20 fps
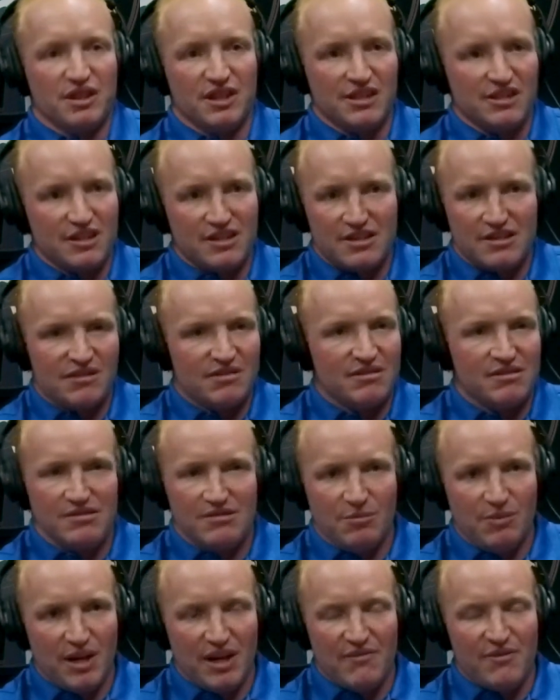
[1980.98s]
is
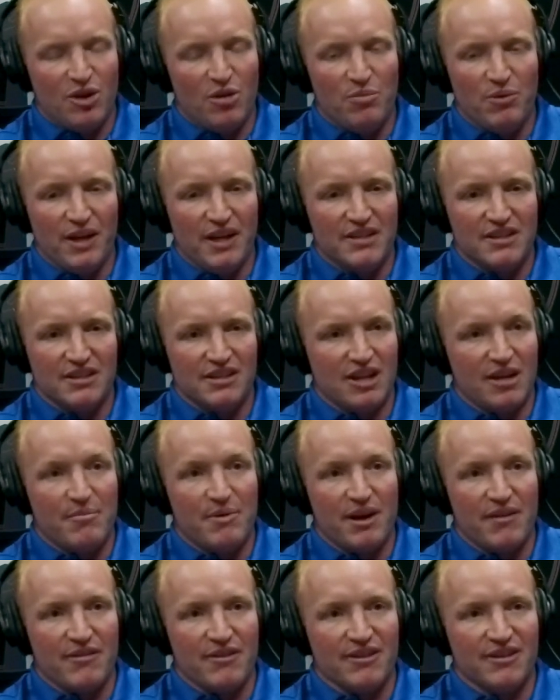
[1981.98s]
we have no place to dump
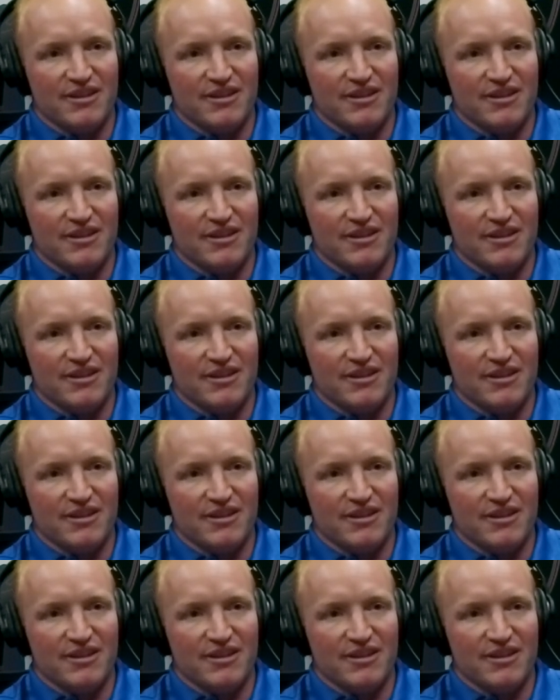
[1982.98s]
ever.